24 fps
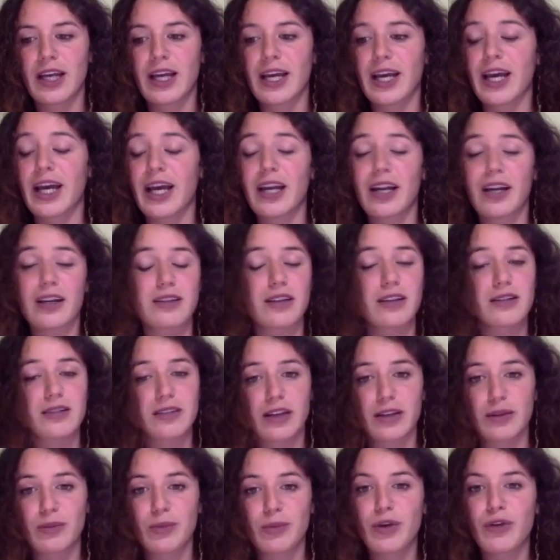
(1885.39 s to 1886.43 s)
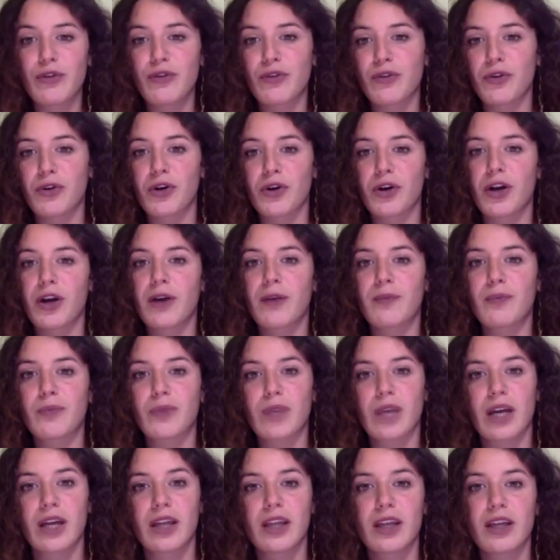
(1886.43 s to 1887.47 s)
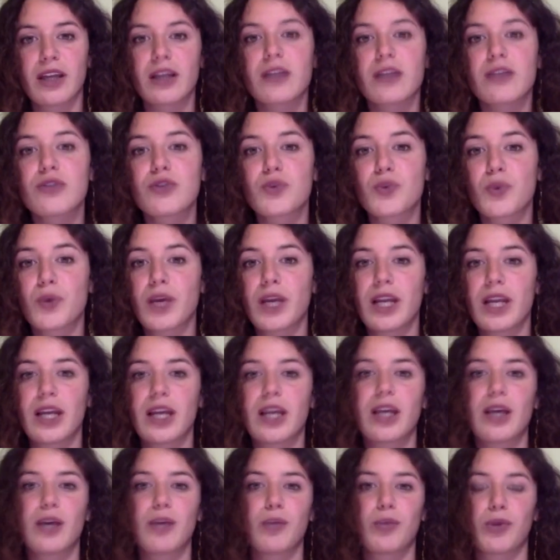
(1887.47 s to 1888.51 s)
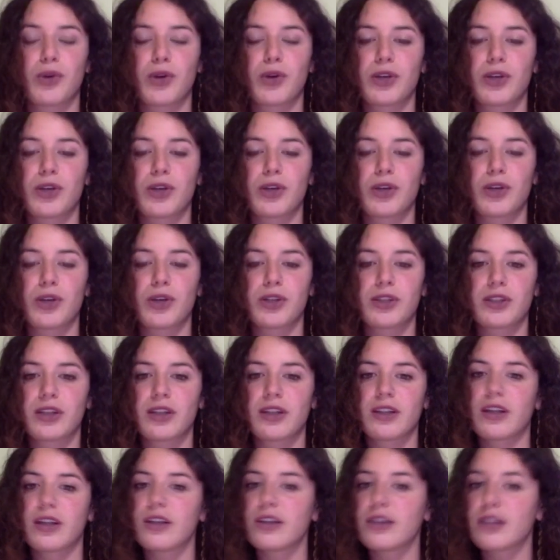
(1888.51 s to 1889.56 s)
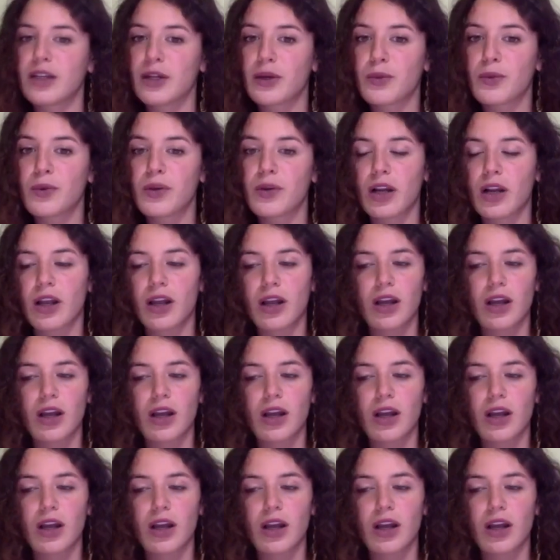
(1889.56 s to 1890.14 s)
And as I said before, I think it's really important that they will,